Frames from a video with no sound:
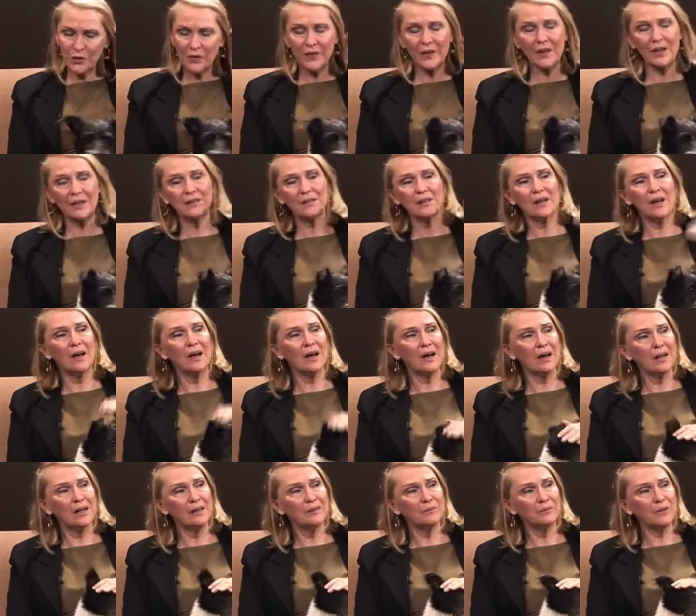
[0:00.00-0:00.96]
that
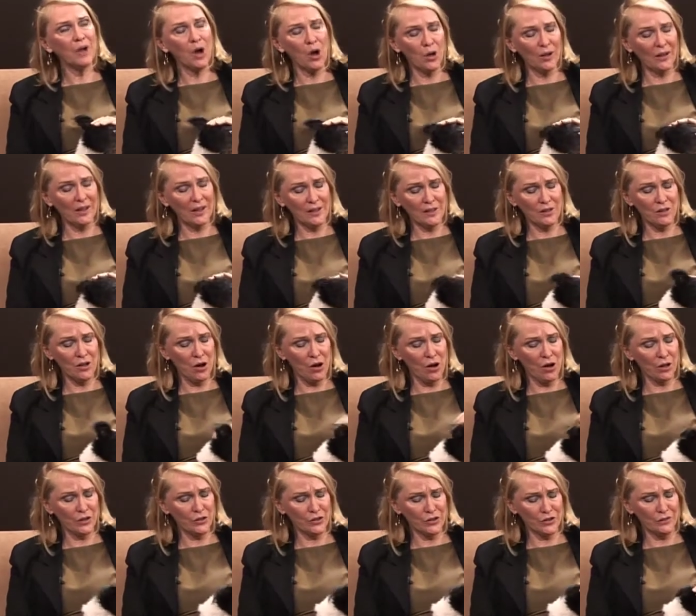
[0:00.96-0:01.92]
uh, calling
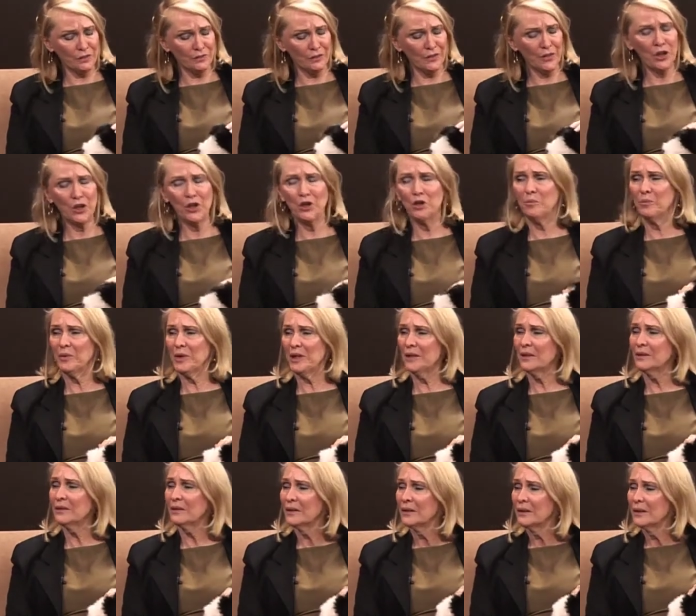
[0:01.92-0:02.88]
dogs
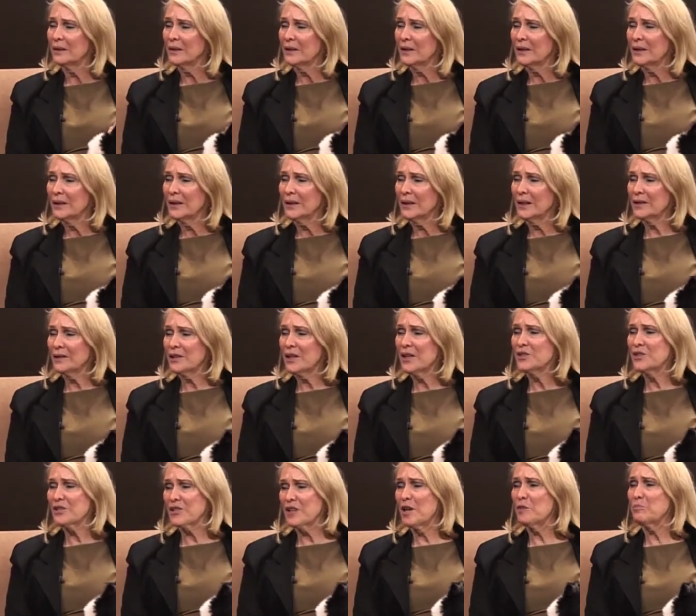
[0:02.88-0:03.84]
human it
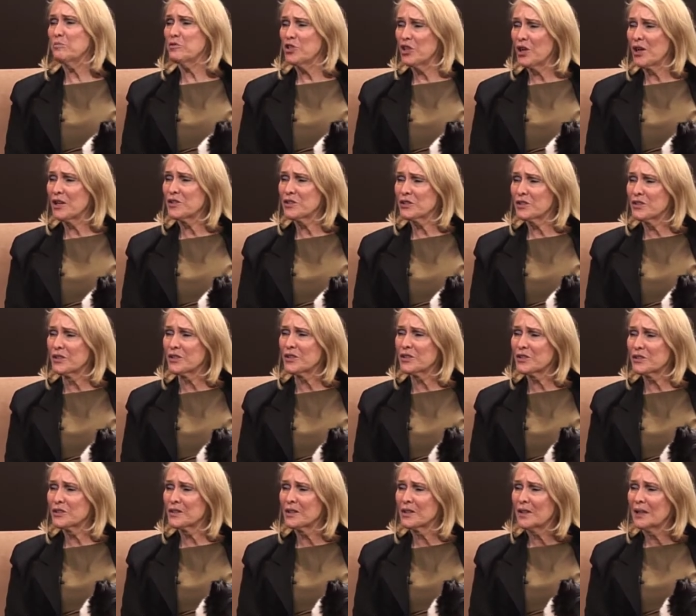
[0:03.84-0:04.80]
does them
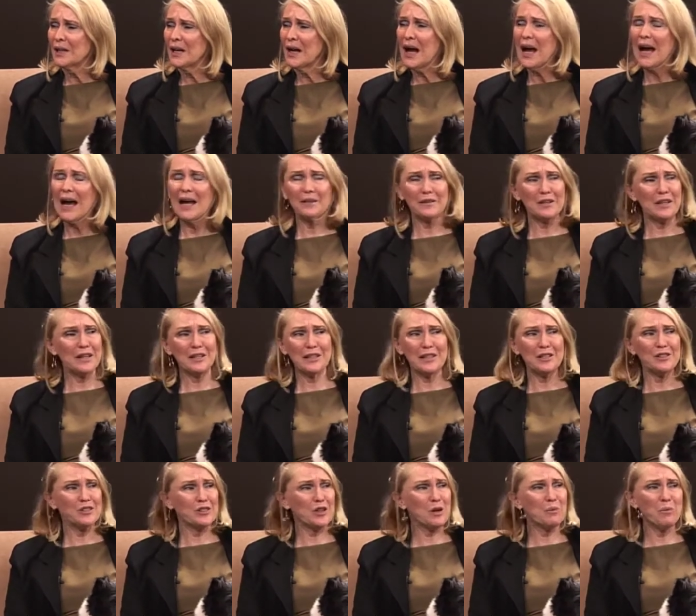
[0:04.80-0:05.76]
justice. No. I think
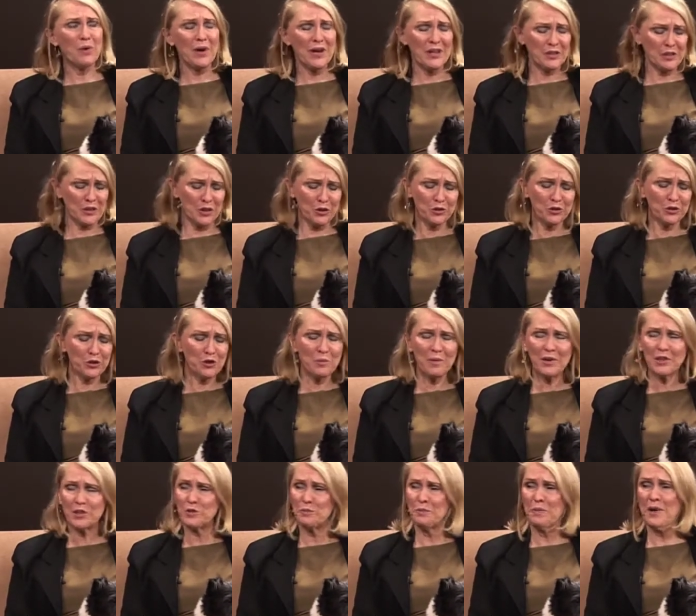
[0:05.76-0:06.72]
in some ways they're so
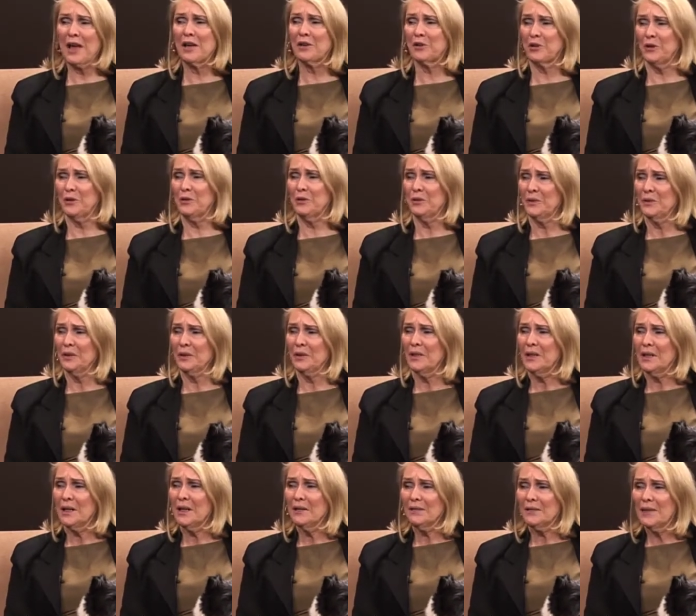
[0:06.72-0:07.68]
much better
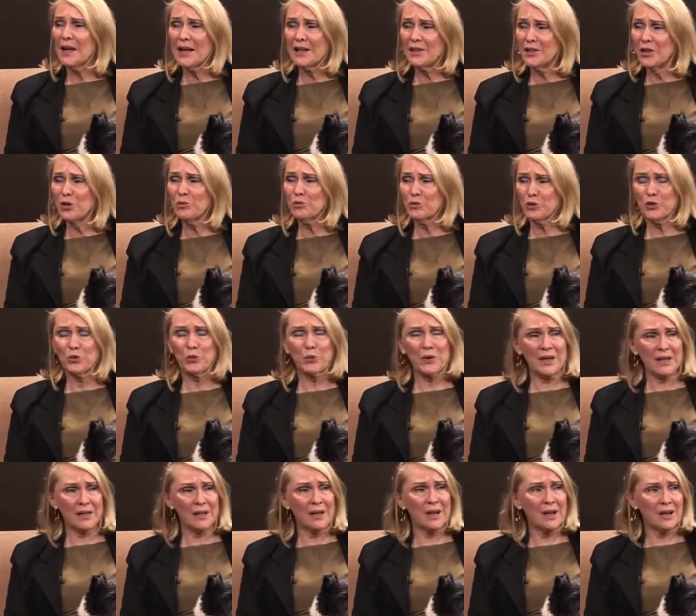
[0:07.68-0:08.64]
they don't
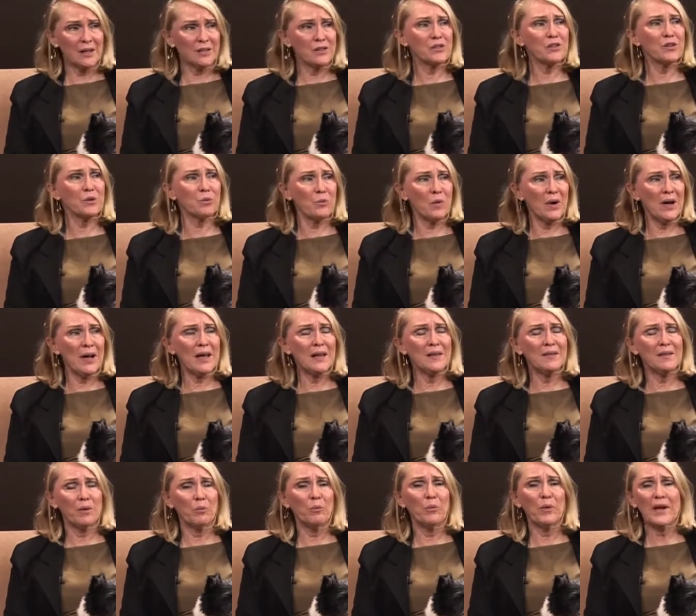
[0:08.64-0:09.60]
treat us the way
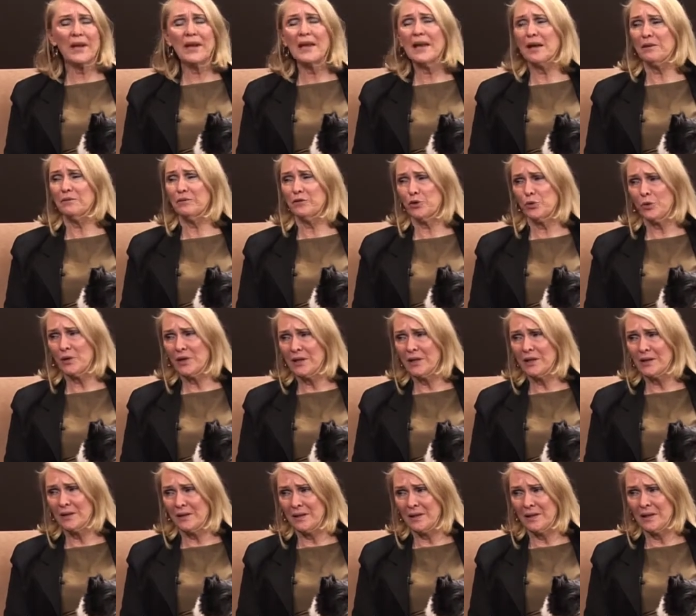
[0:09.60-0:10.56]
that we have
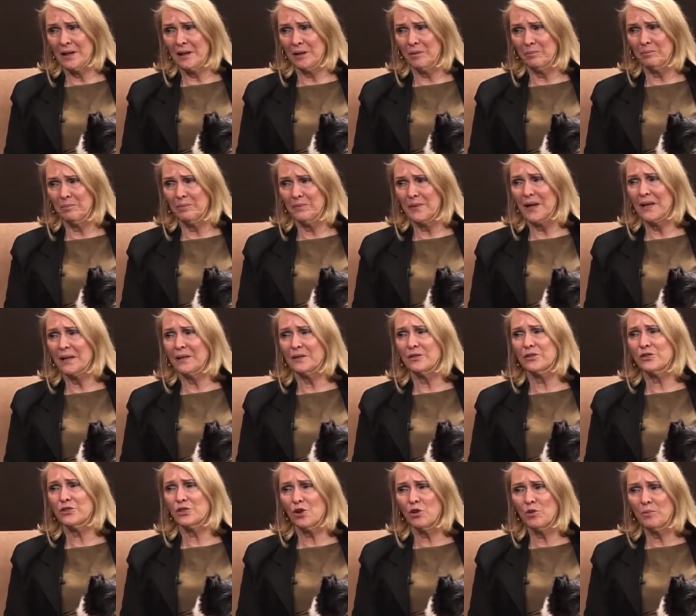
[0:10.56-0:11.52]
treated them in
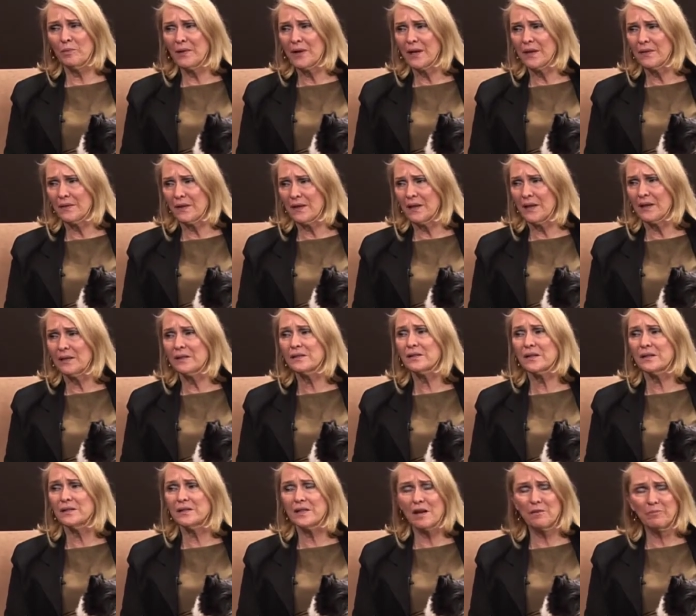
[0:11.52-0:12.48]
so many things
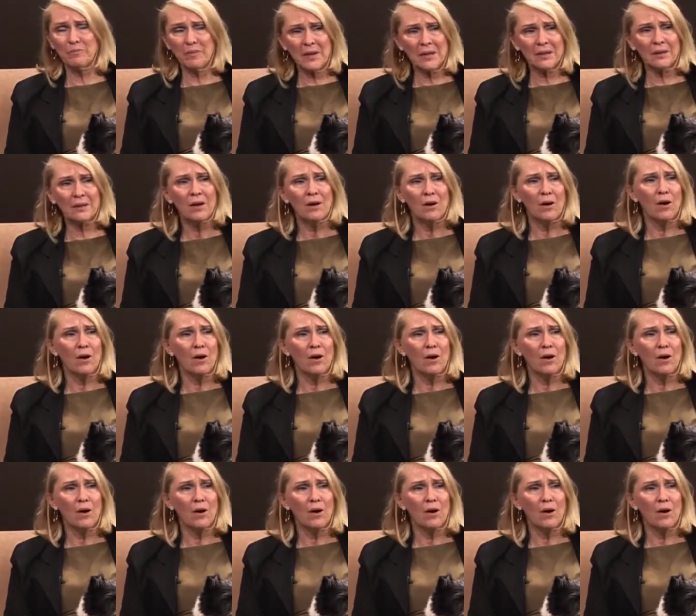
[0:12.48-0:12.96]
since I've been